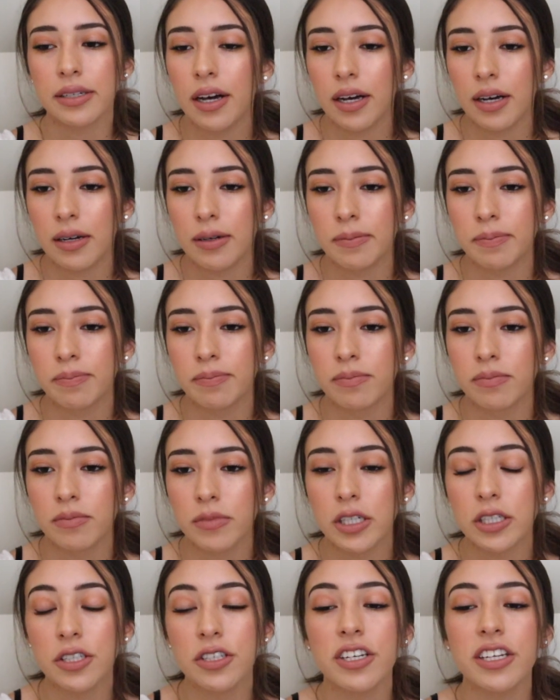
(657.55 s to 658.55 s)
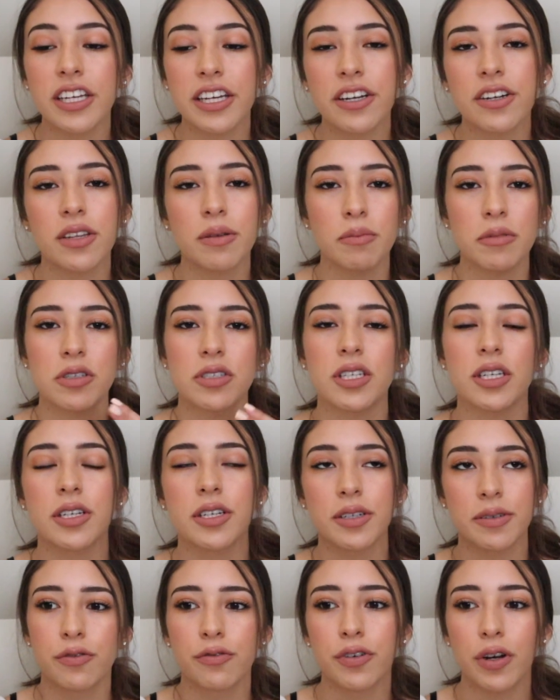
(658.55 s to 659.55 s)
because you could hear the
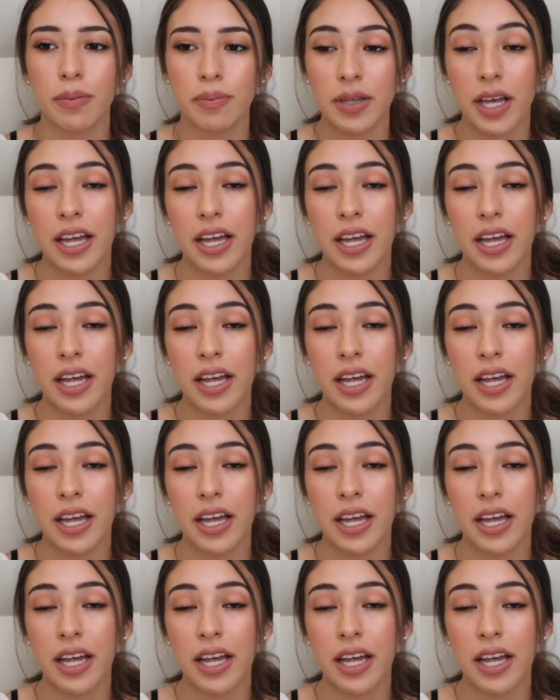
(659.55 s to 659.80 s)
music from